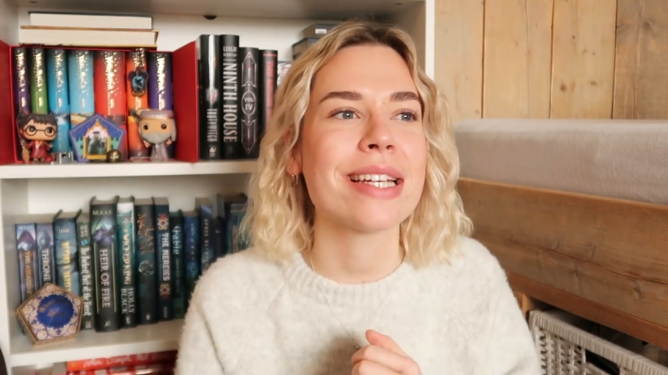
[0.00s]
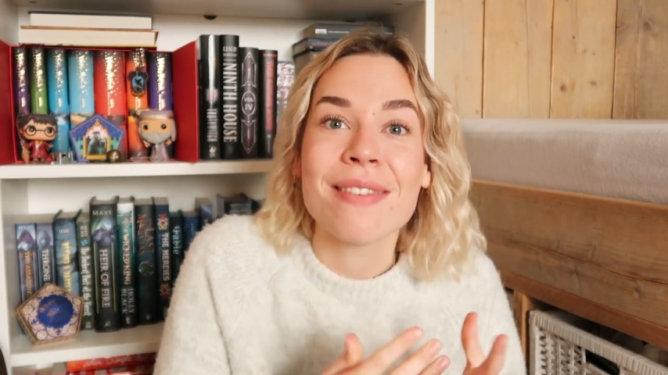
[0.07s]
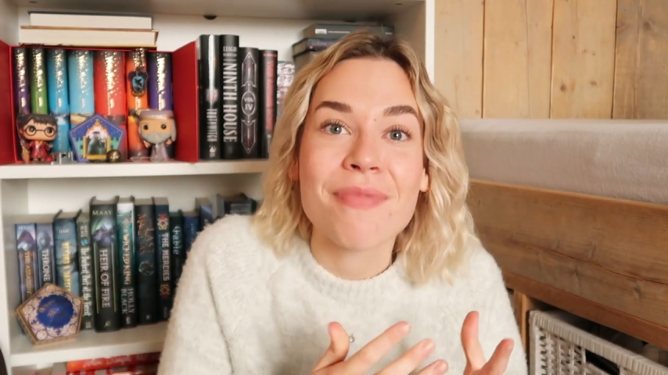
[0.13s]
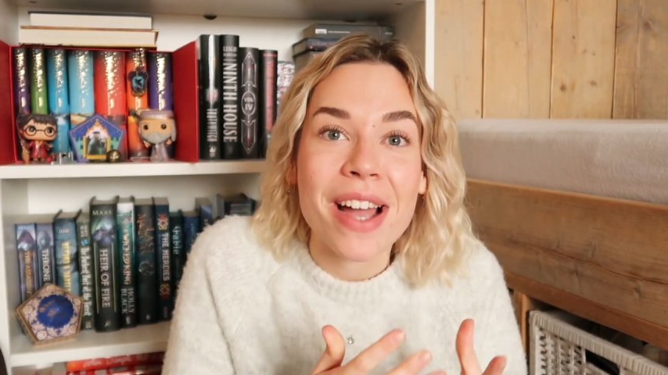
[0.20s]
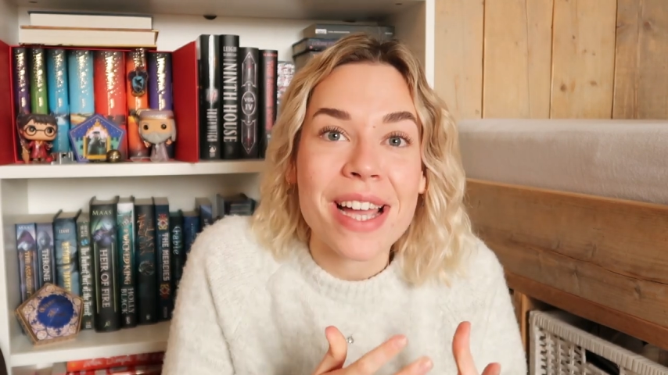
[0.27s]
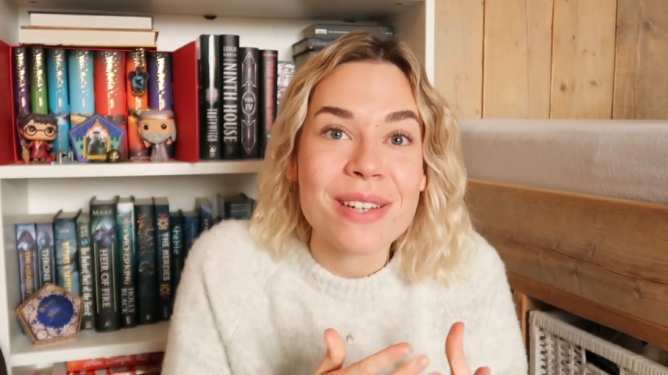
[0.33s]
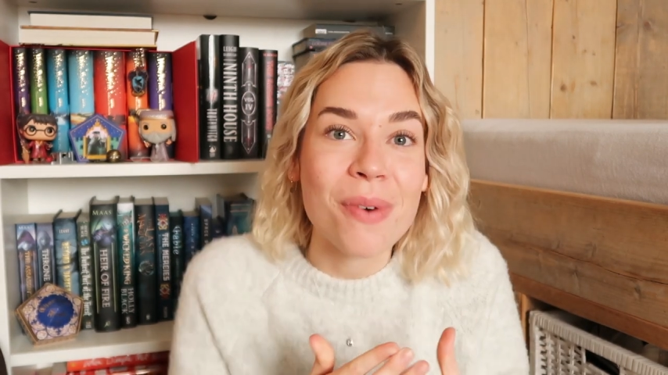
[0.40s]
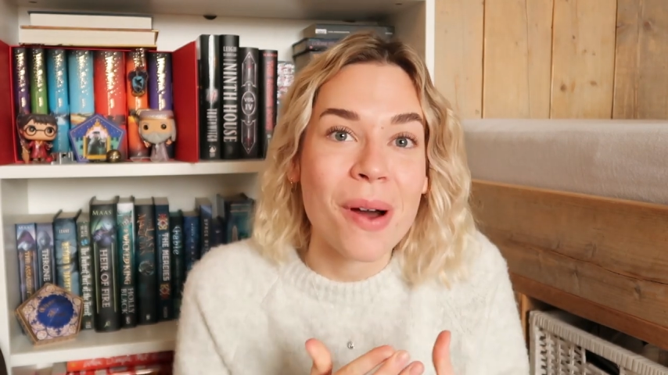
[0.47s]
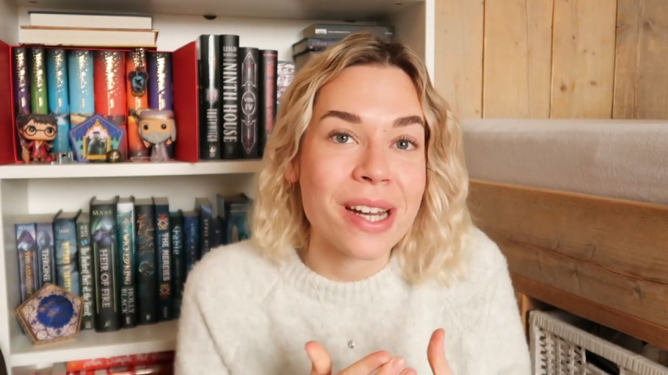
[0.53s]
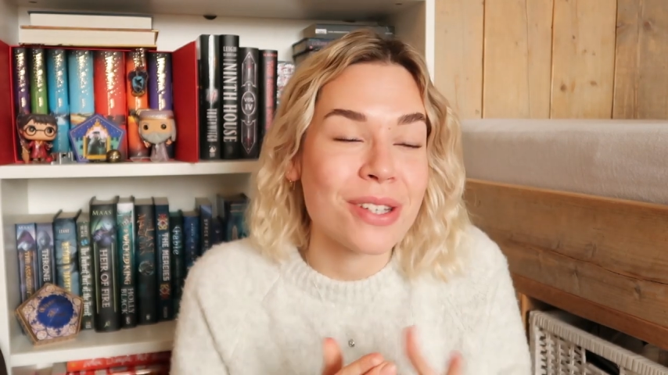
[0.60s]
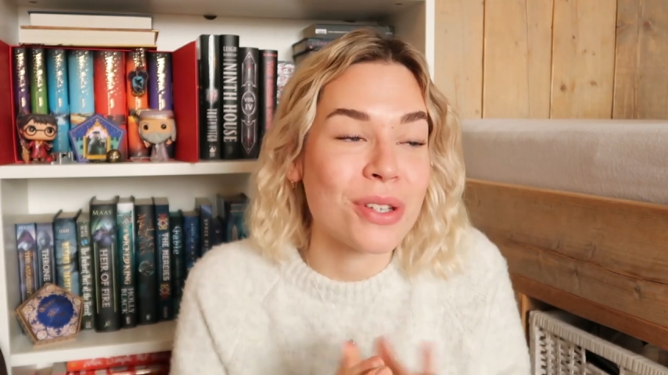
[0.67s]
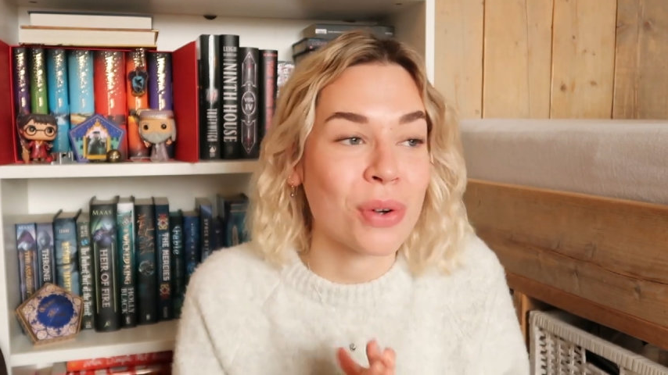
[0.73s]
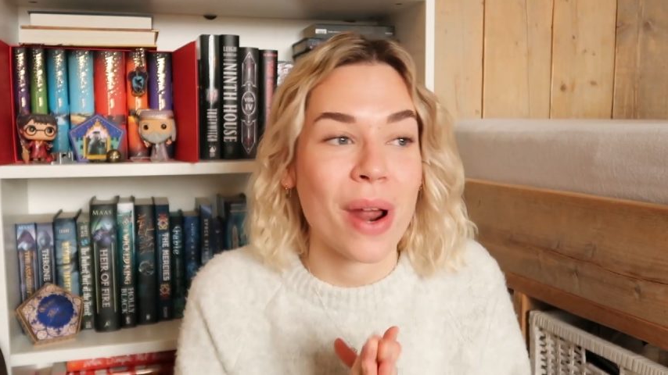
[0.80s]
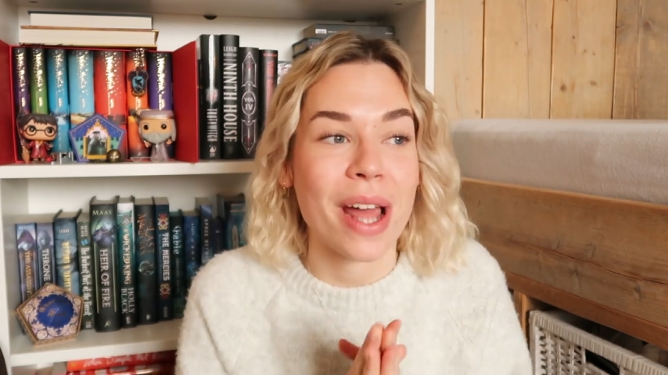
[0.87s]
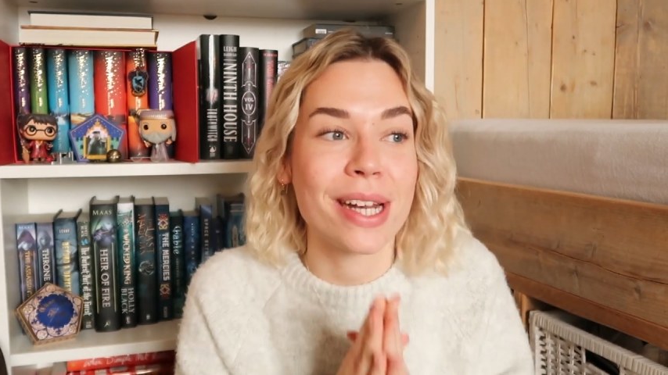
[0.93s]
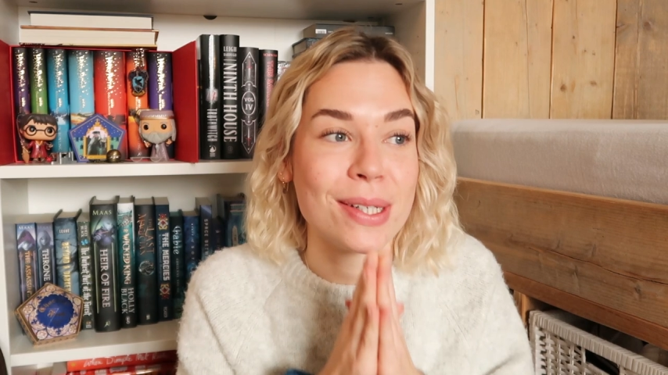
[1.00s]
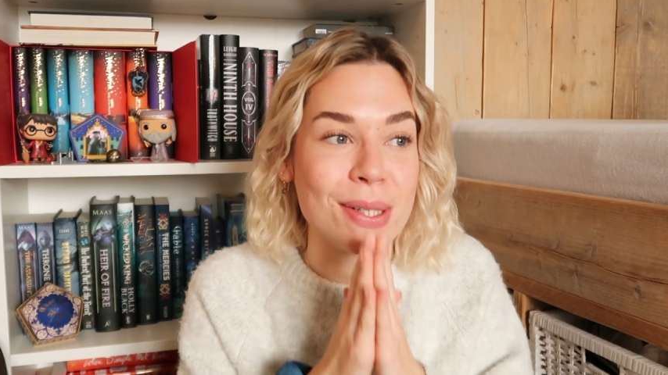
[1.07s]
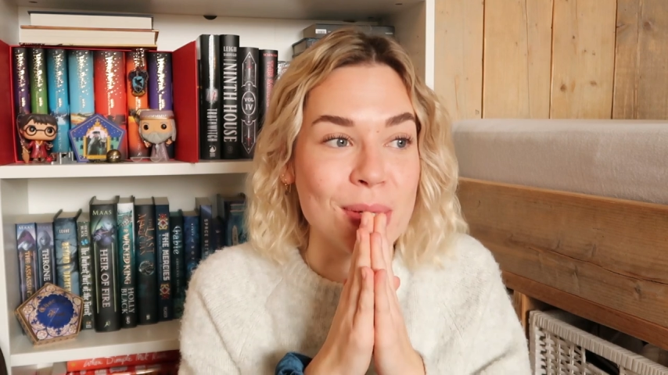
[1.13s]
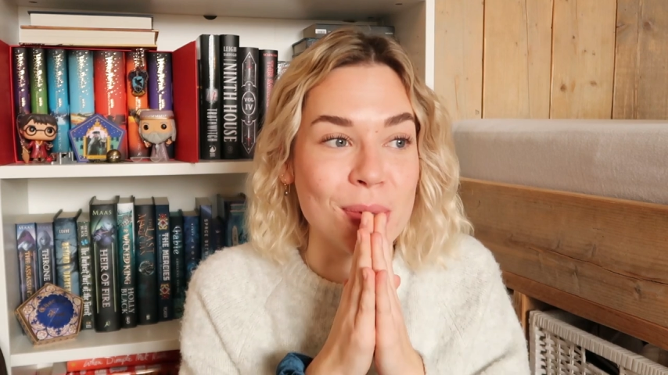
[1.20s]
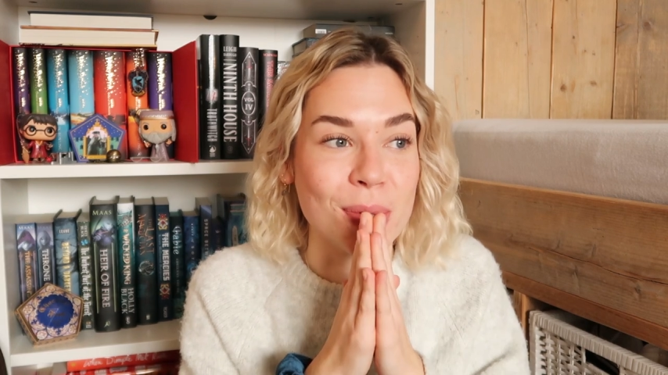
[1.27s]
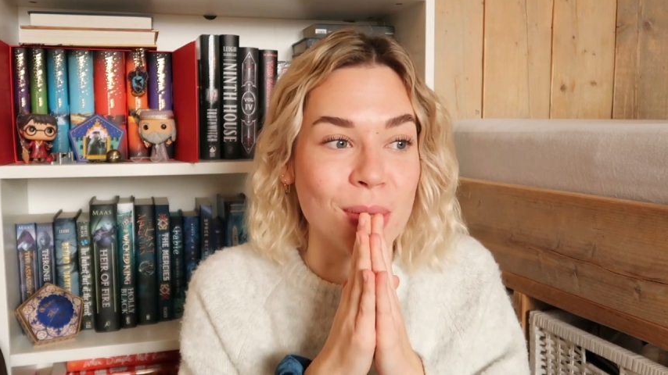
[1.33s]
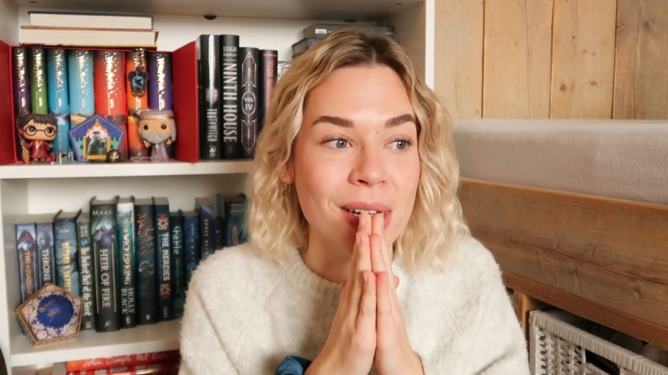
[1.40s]
I might want to try to
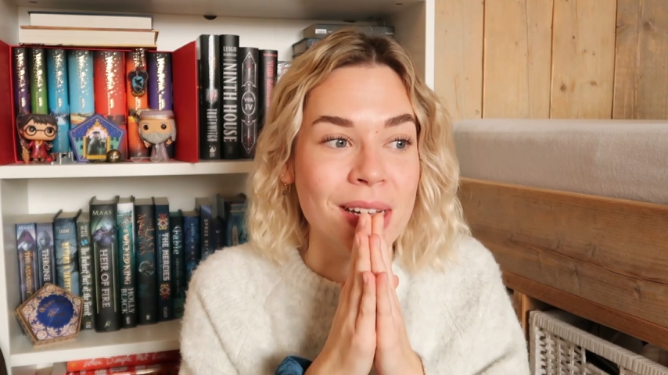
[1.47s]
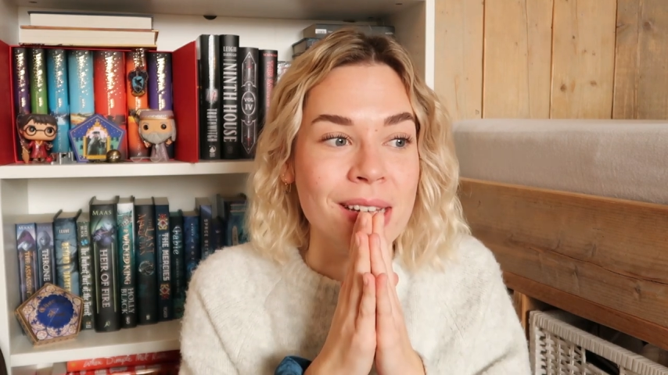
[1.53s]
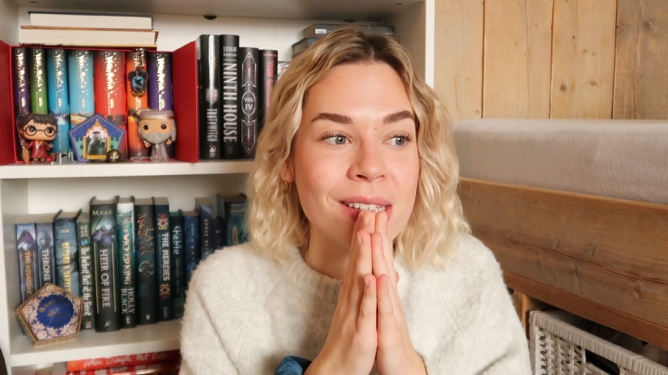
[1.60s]
do